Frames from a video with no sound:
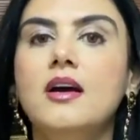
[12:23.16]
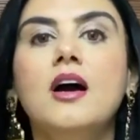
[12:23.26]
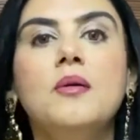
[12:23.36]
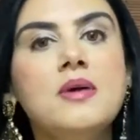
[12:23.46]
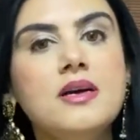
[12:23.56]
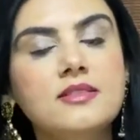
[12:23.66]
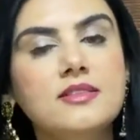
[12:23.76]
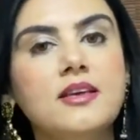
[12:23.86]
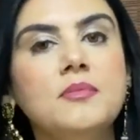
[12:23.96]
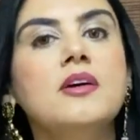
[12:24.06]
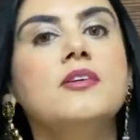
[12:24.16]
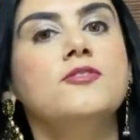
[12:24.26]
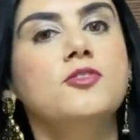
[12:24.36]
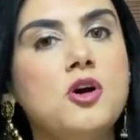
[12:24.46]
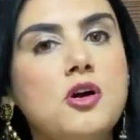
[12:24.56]
Amongst them,
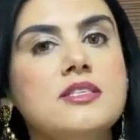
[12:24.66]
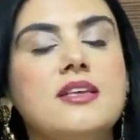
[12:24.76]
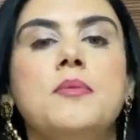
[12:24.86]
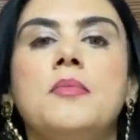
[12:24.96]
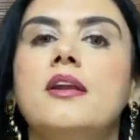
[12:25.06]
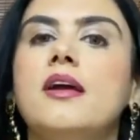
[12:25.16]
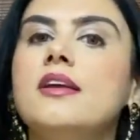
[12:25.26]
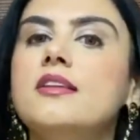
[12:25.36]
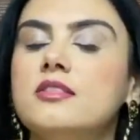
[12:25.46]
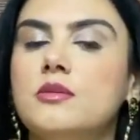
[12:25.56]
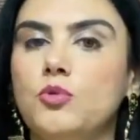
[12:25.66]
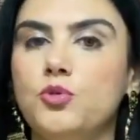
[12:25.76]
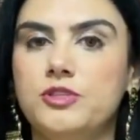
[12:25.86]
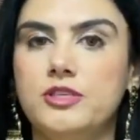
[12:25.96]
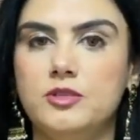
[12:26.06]
of course, MRI is the
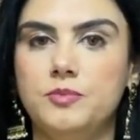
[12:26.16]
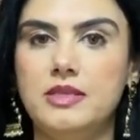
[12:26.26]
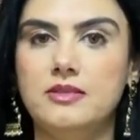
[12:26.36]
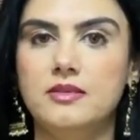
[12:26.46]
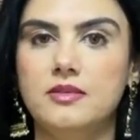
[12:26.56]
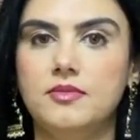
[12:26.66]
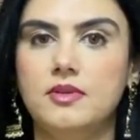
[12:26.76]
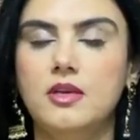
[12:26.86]
most expensive.